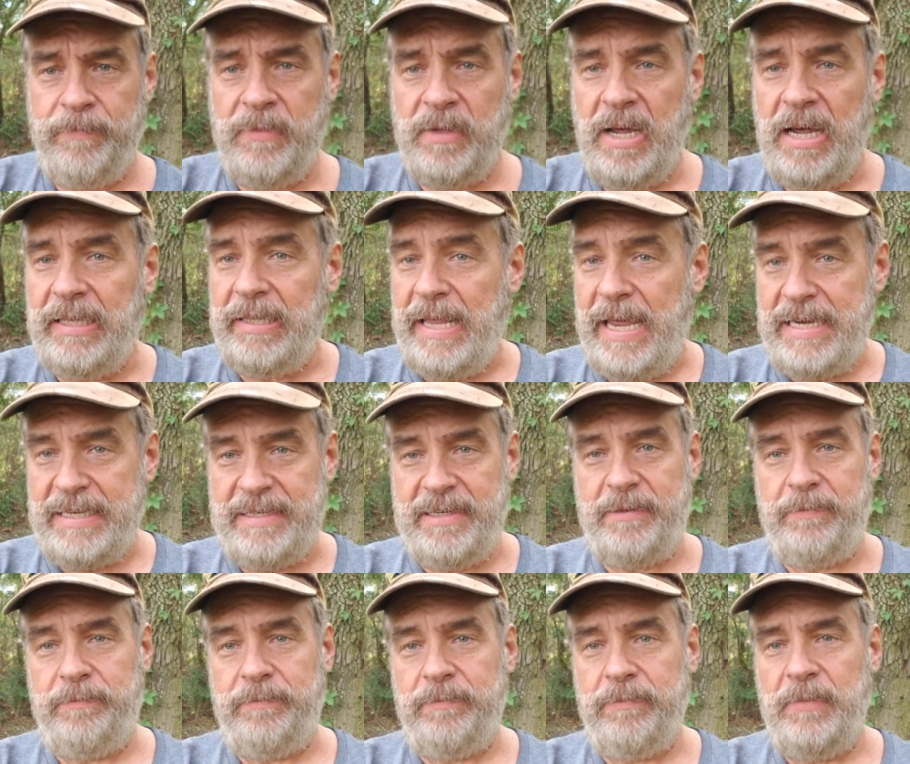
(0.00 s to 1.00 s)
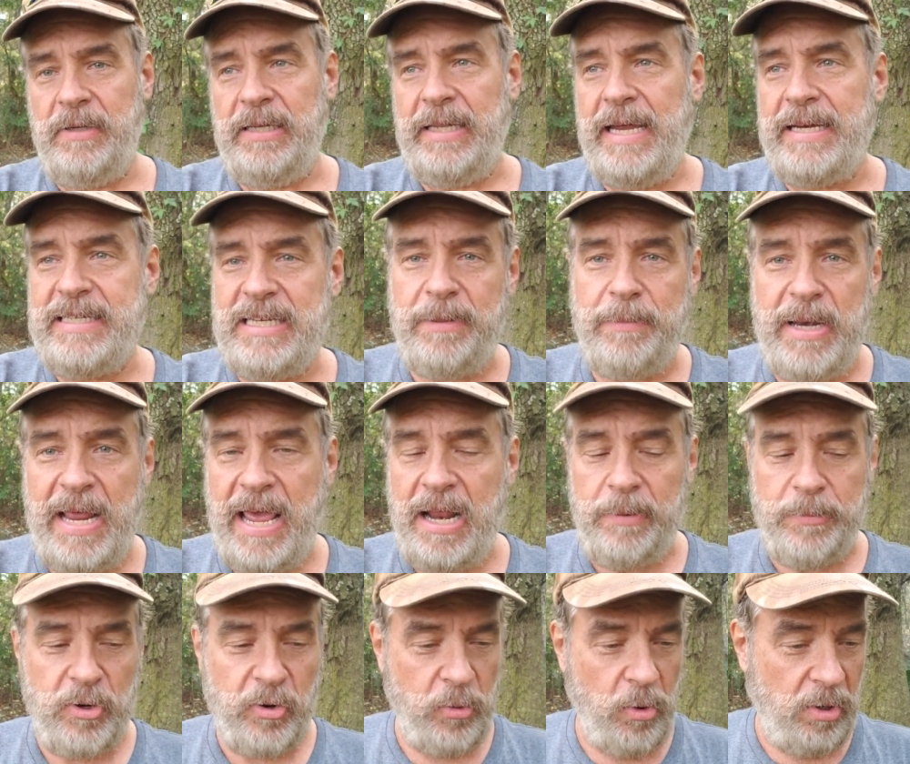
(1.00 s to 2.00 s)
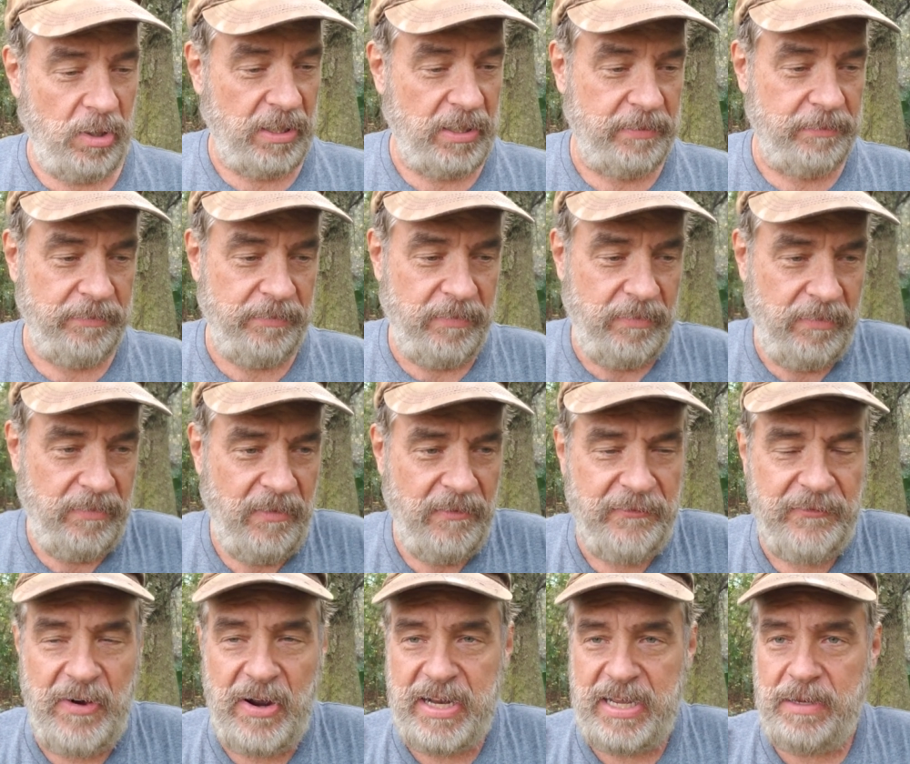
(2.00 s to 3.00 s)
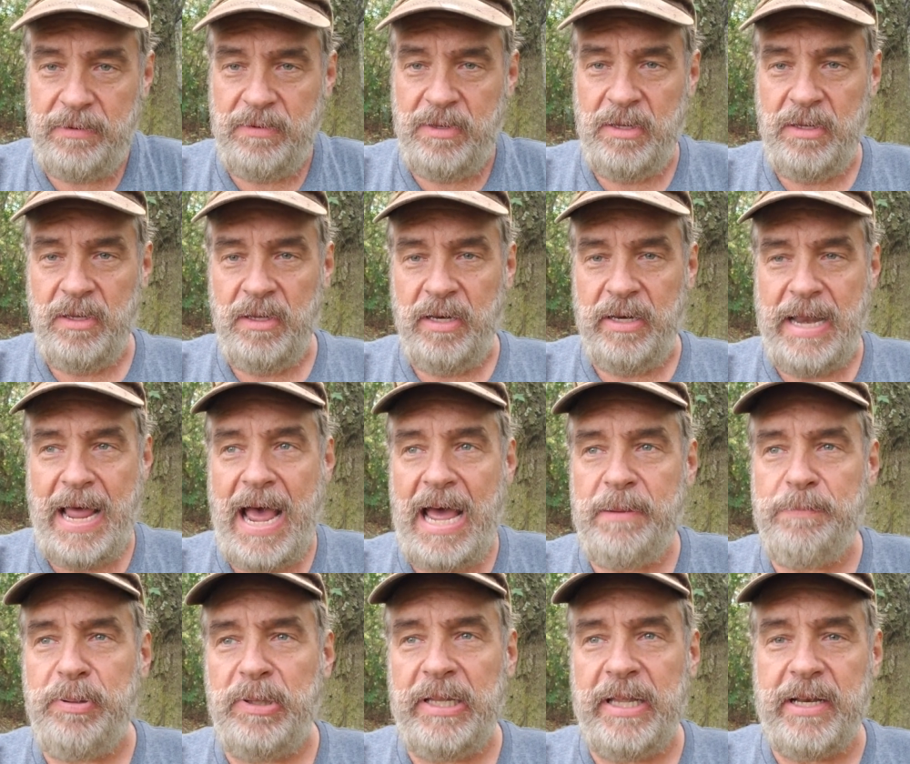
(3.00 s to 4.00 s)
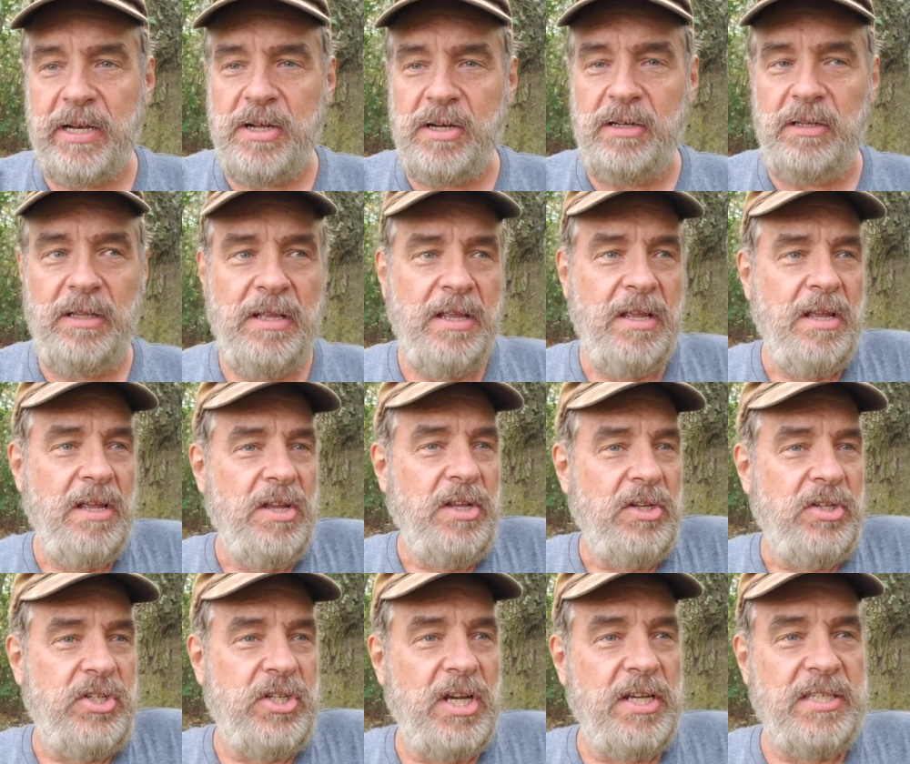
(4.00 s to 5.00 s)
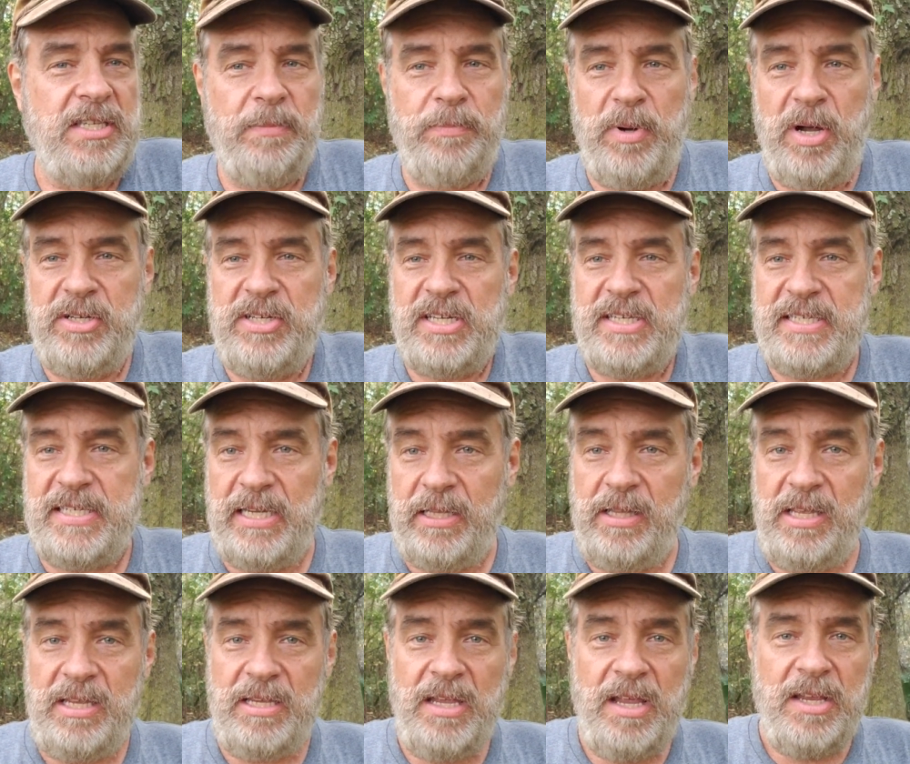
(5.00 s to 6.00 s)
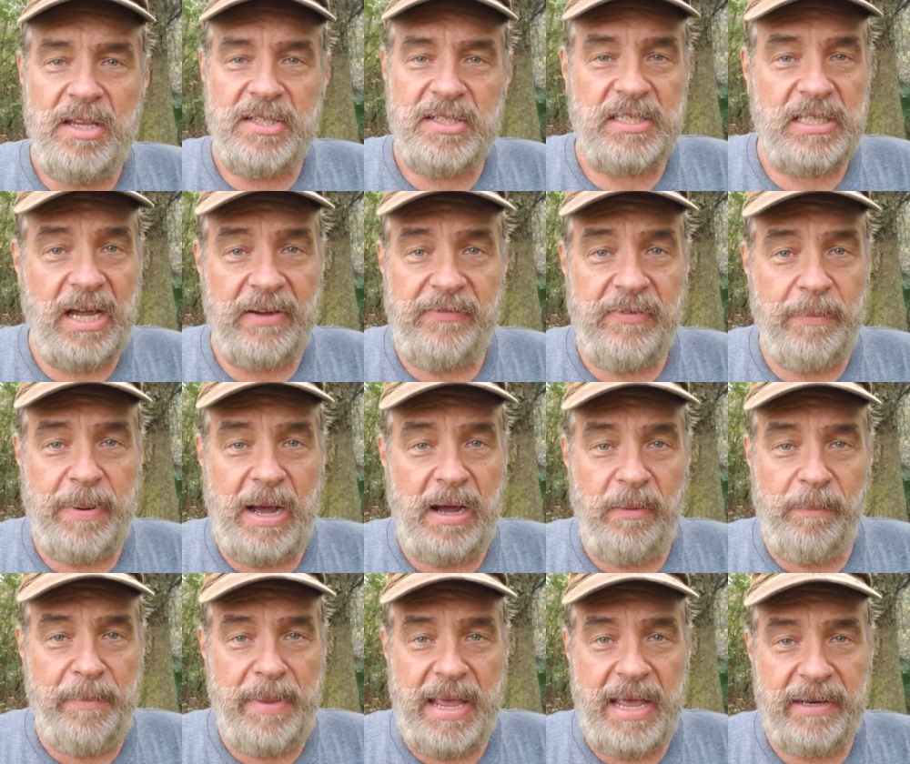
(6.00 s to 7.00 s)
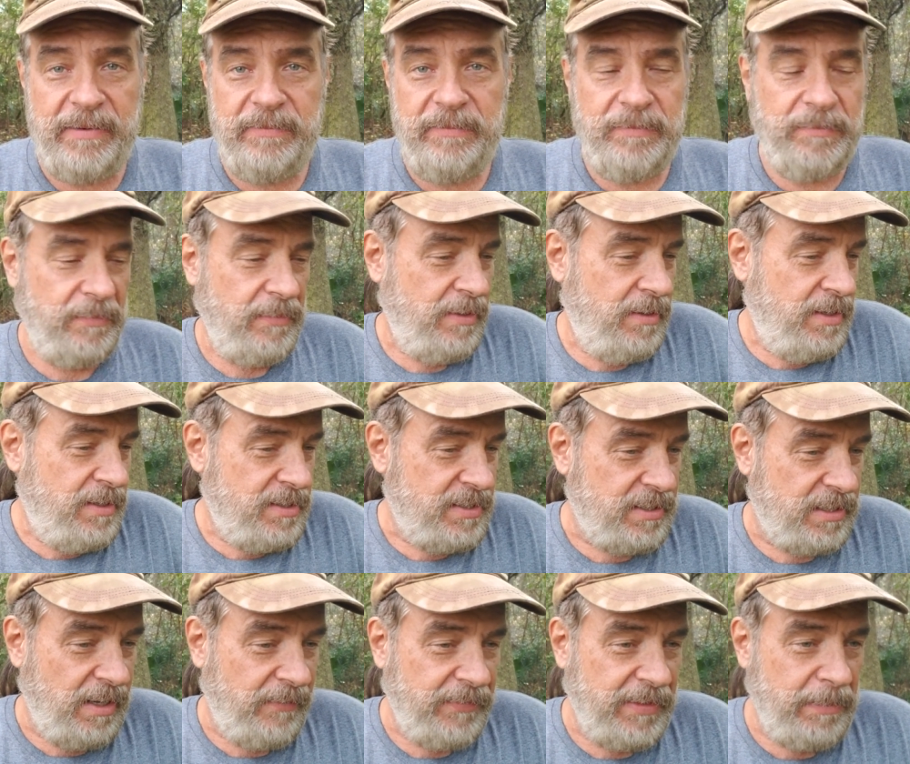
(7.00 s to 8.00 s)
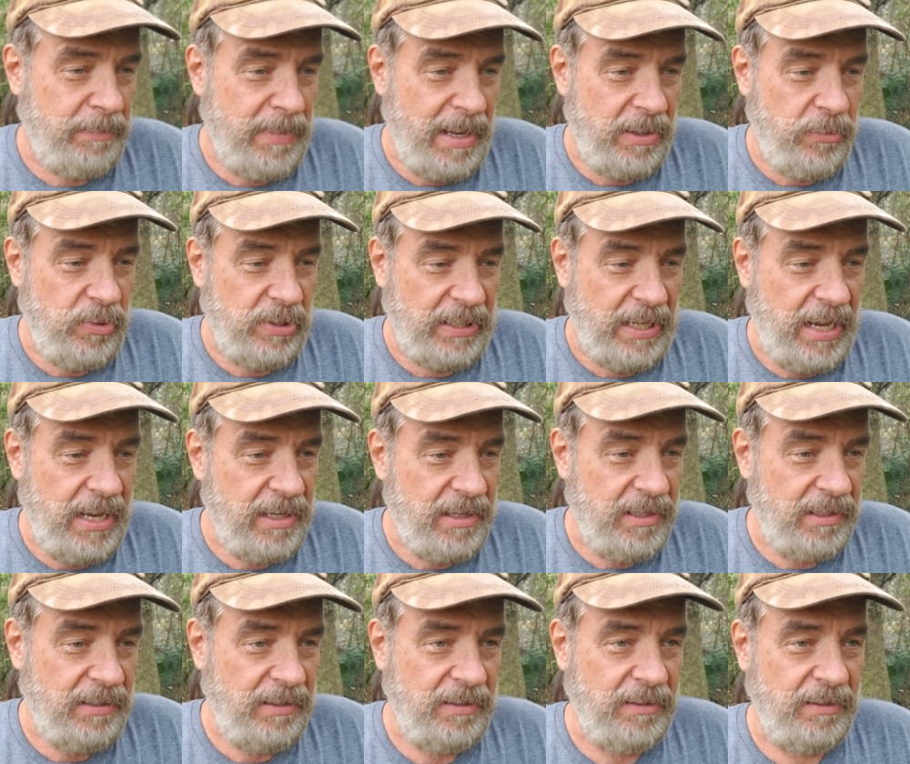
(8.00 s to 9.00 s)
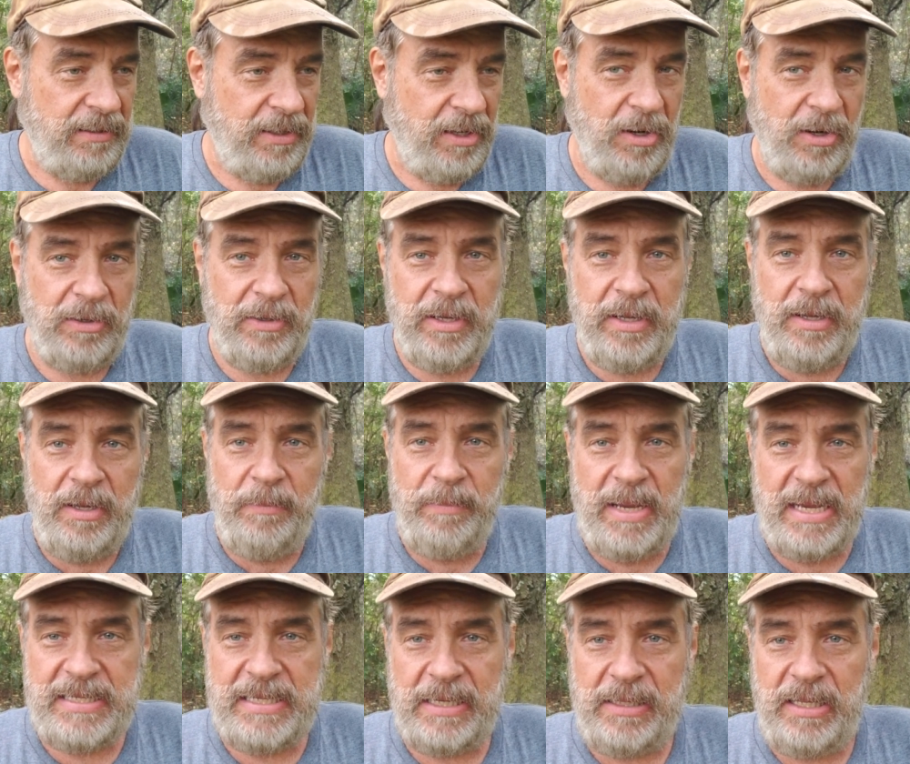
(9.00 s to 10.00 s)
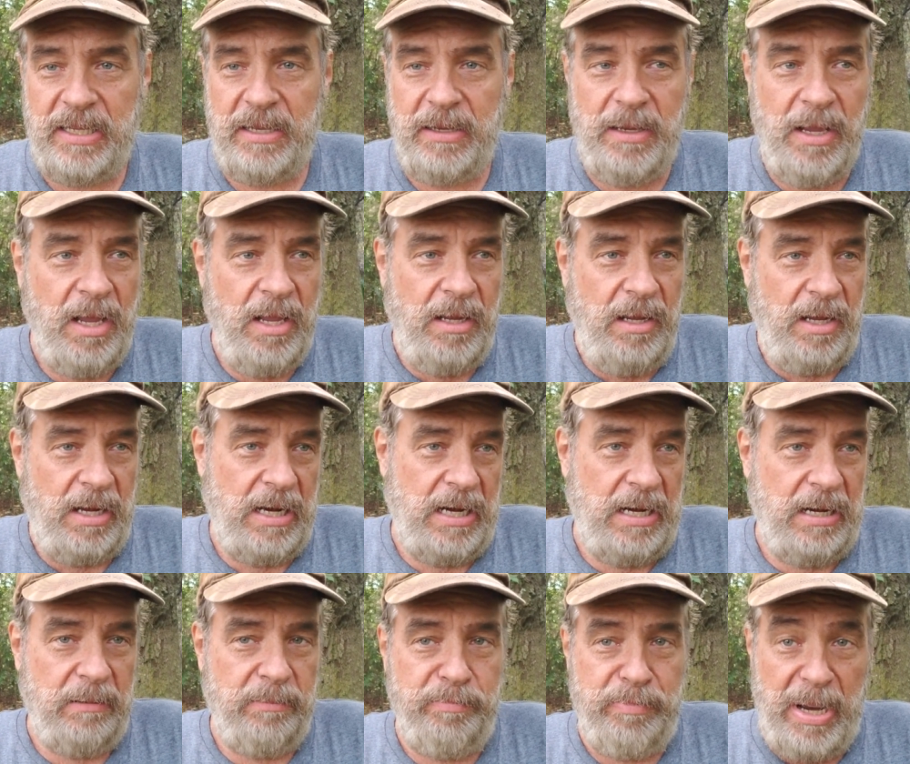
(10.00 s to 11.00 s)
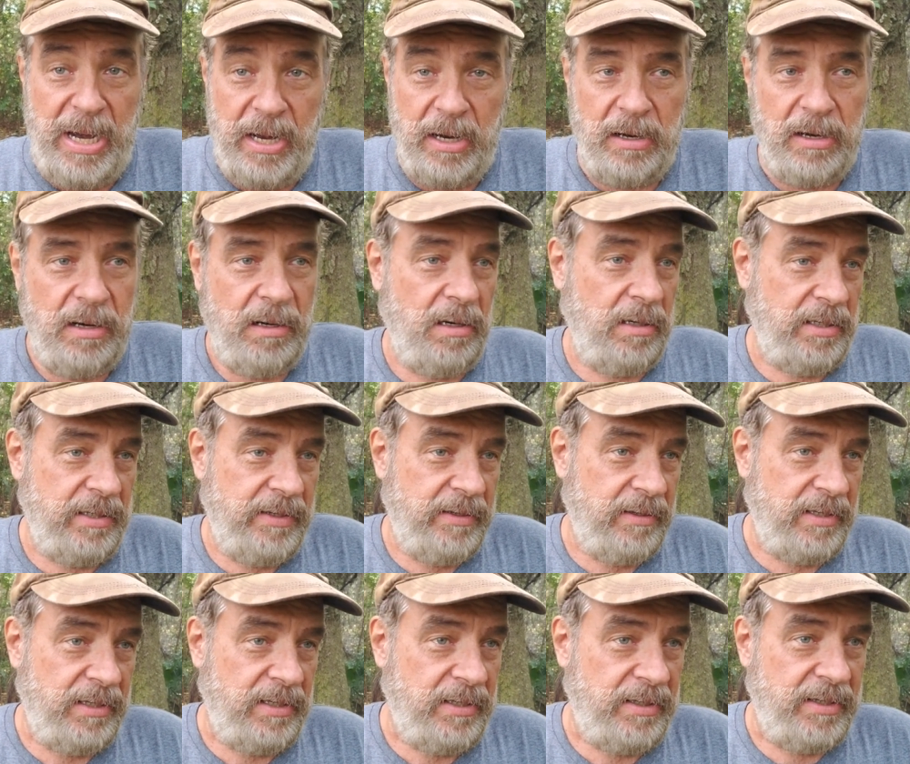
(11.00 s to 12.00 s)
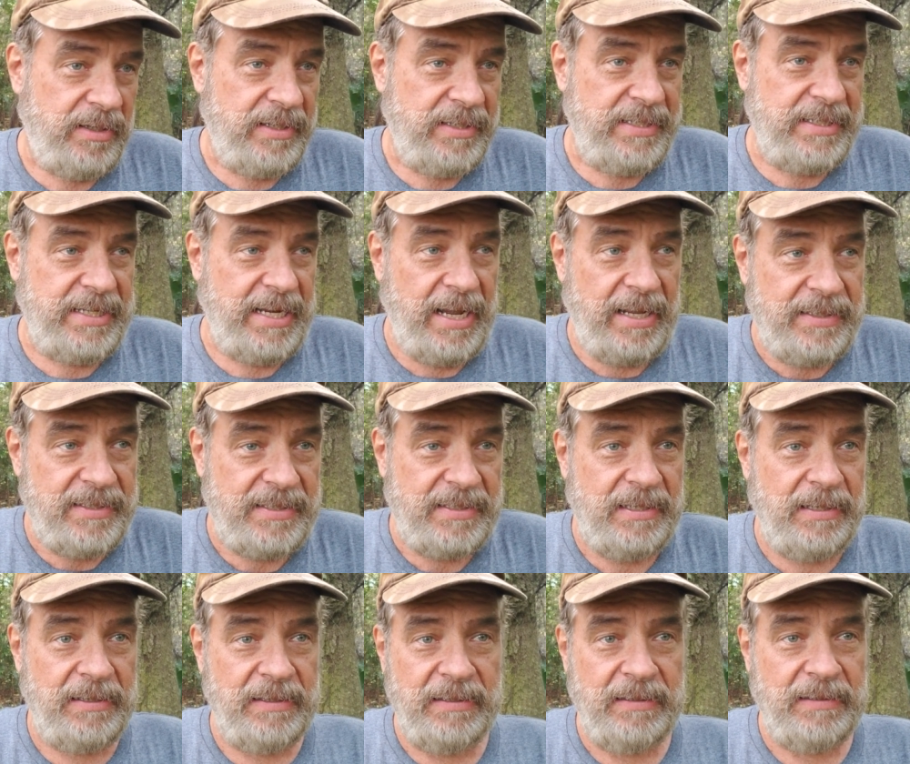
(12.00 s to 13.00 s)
I liked it. I liked him and Adam Carolla. Funny. Non-political. Just a bunch of silly stuff about men. Stuff that men would like. You know, basically beer, tits,